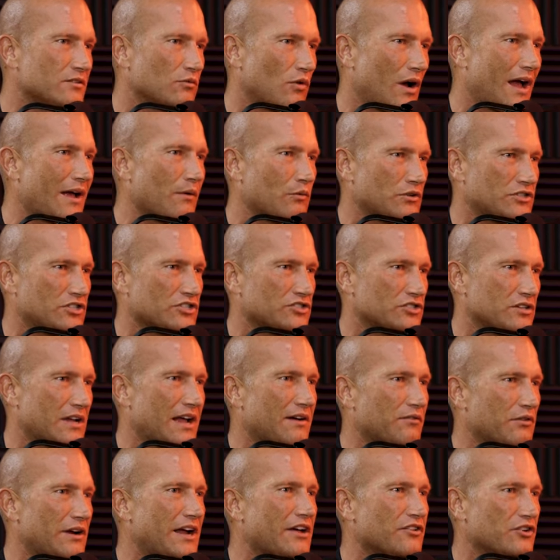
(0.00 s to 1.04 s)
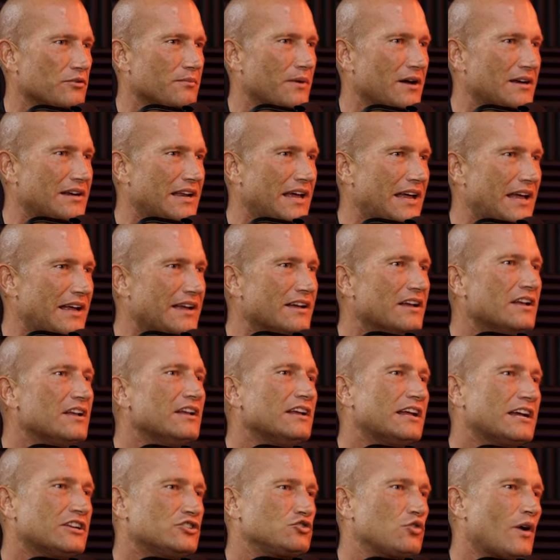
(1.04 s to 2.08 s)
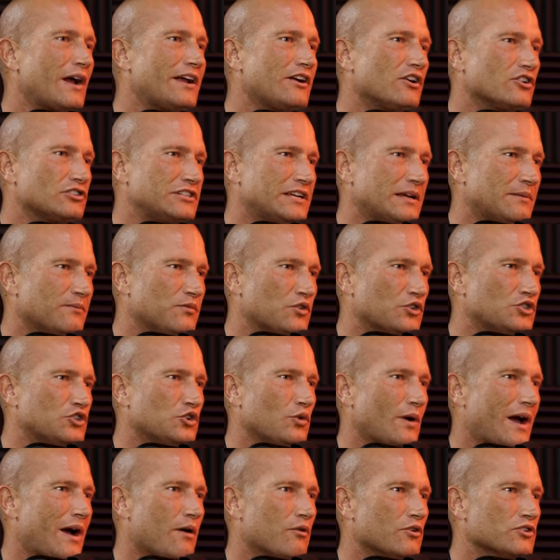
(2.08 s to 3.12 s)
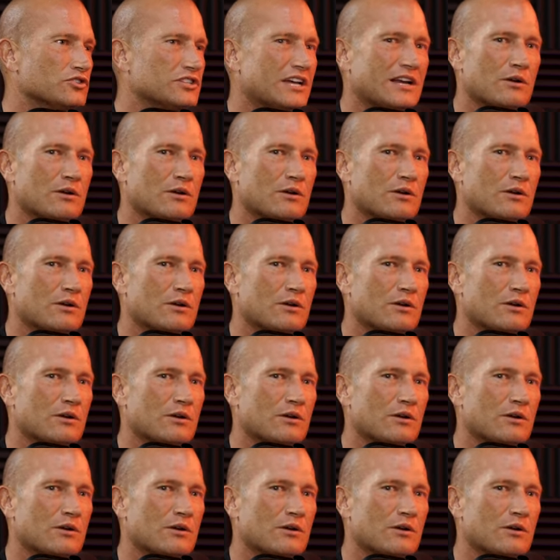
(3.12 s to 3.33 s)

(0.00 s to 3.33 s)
right, which is every other Monday, and train our team for 2 hours.